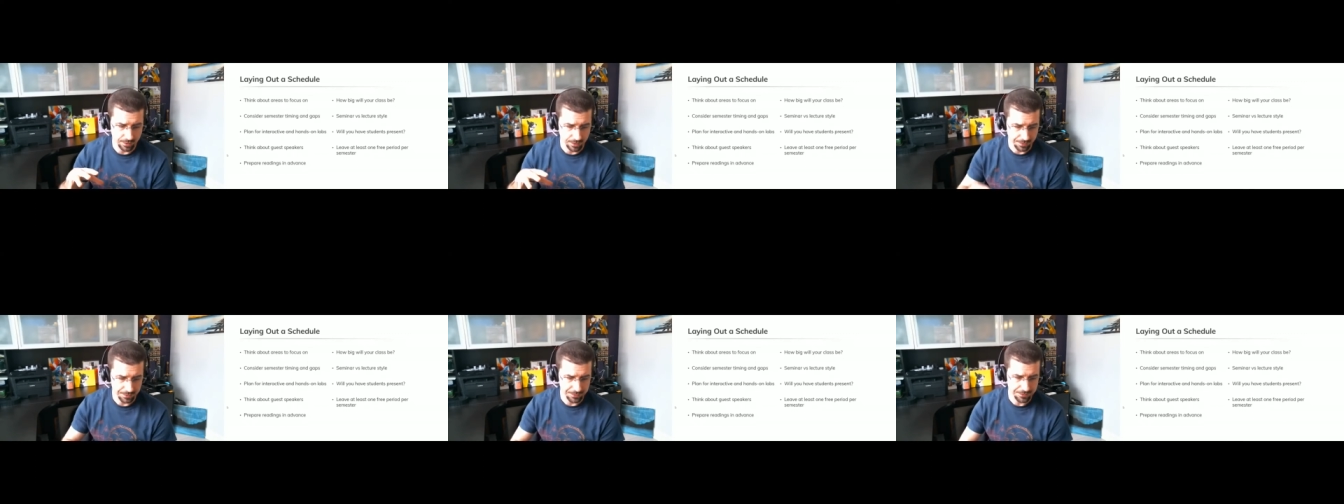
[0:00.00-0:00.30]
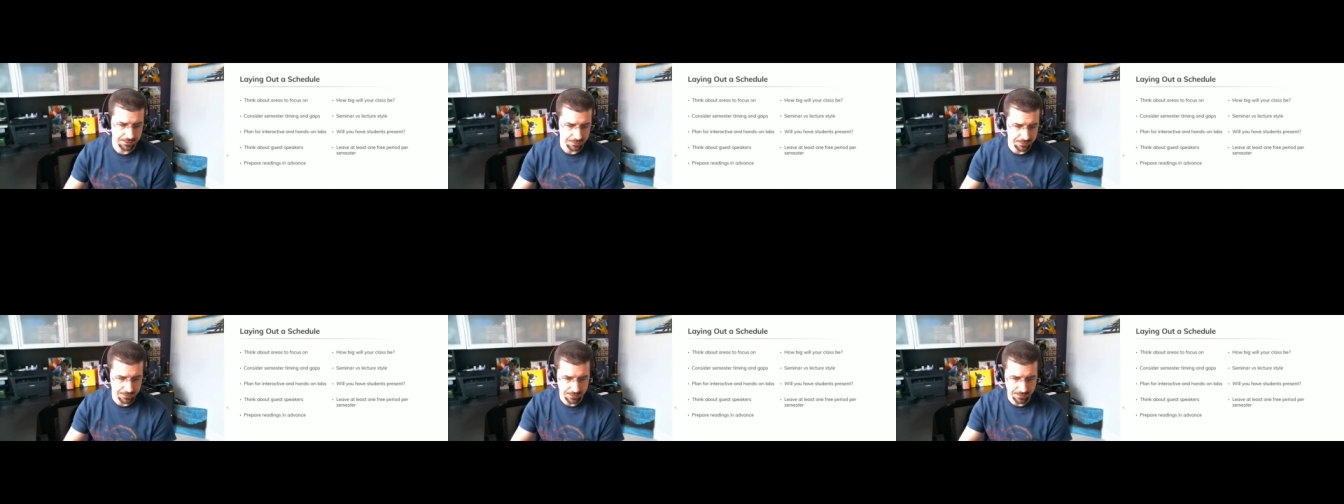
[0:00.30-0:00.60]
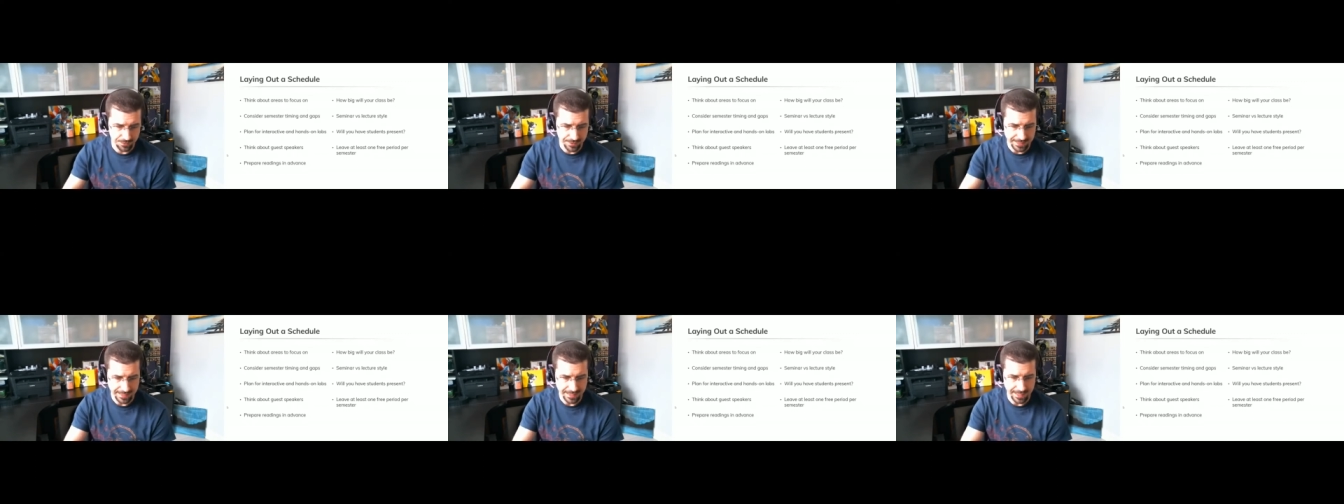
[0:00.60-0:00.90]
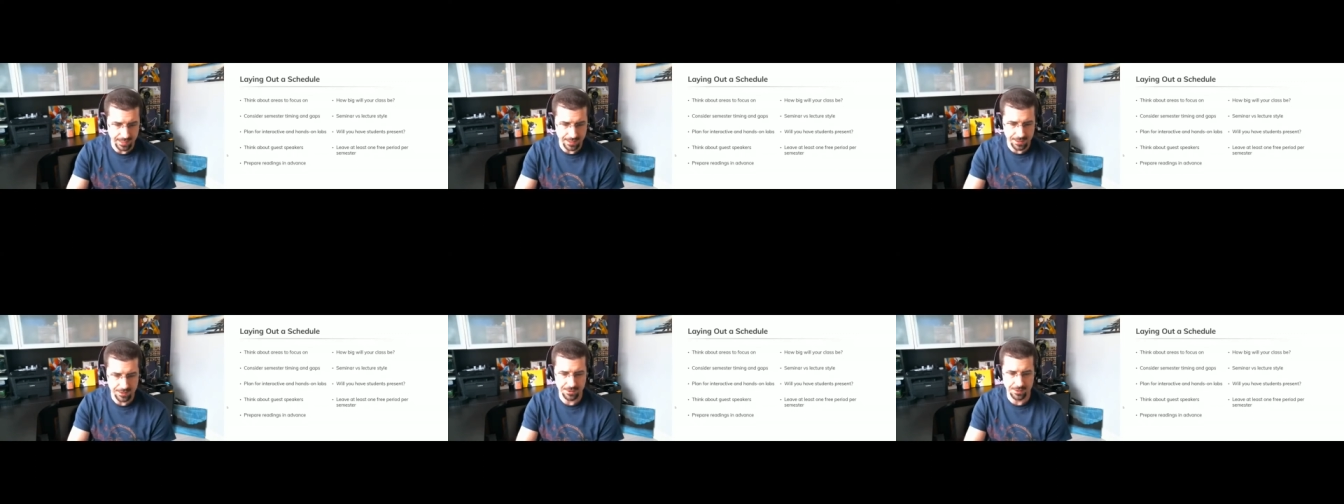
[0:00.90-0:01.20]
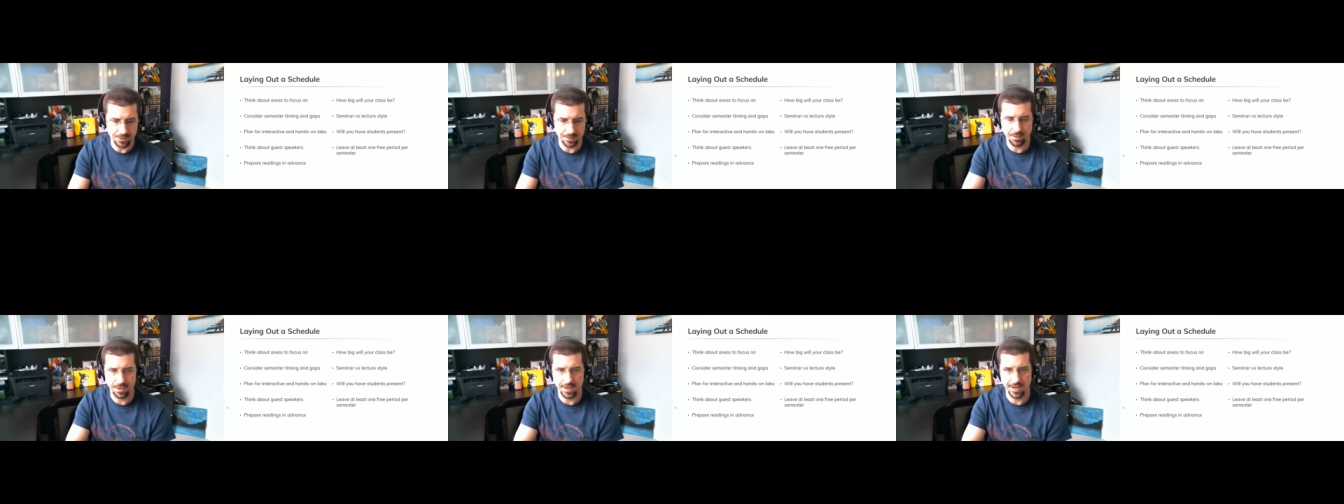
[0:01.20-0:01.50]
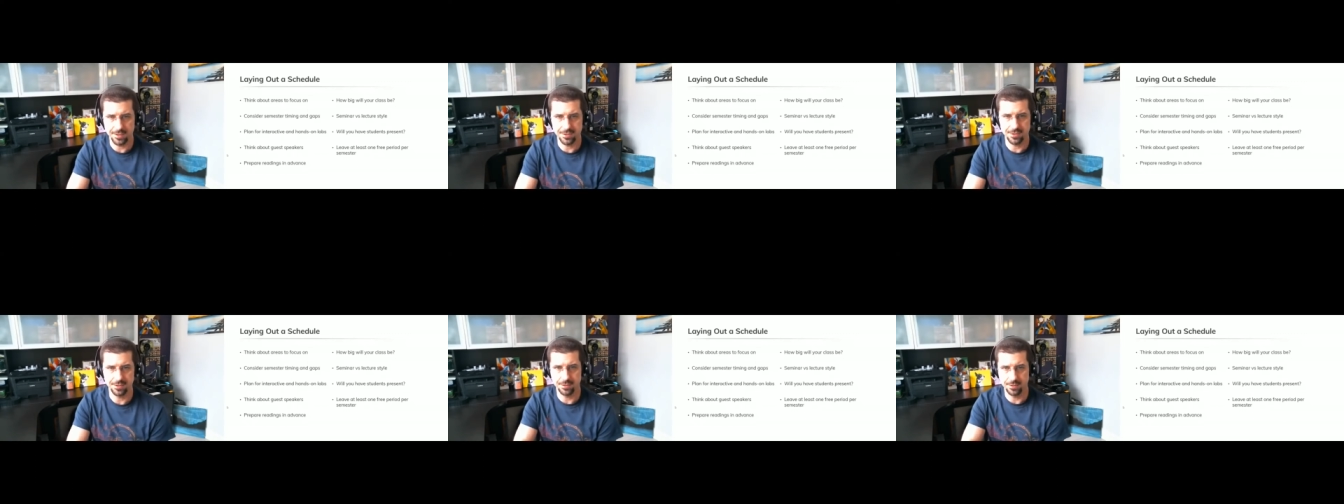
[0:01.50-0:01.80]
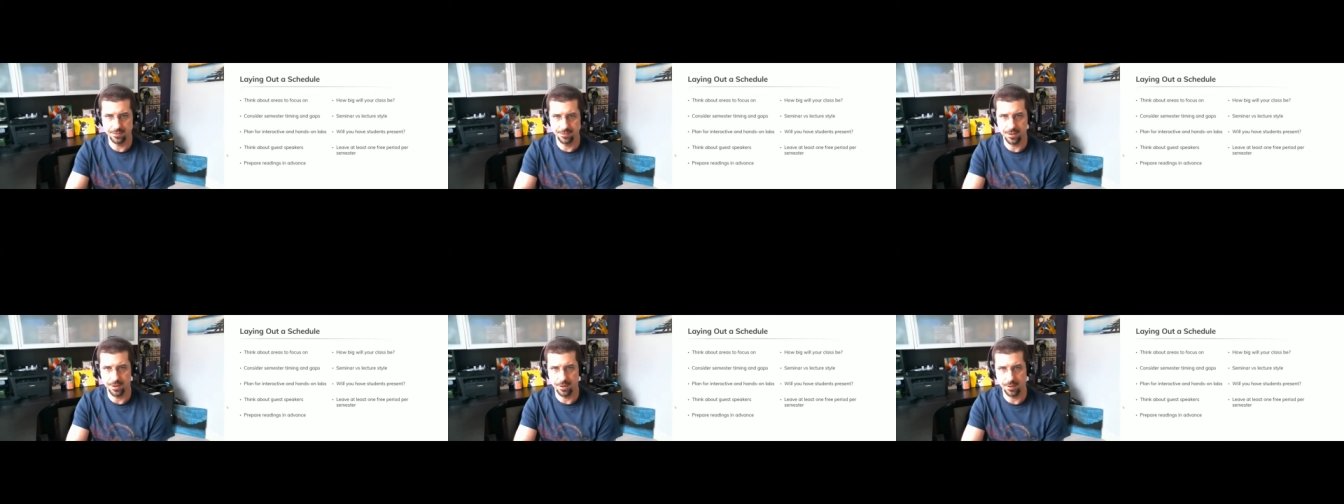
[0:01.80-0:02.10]
also to engage in a project
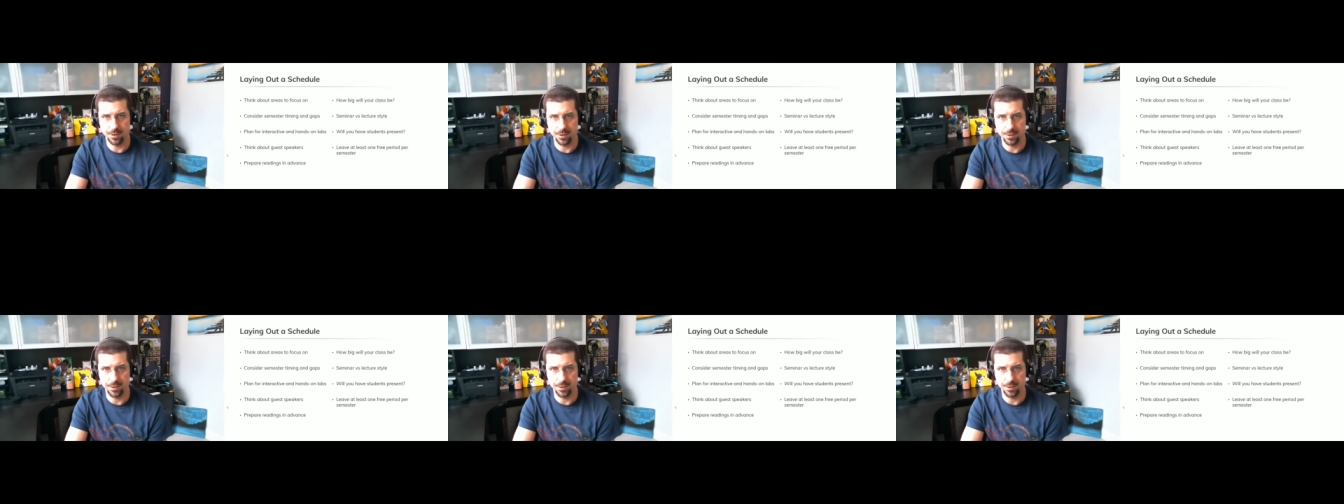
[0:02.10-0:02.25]
of their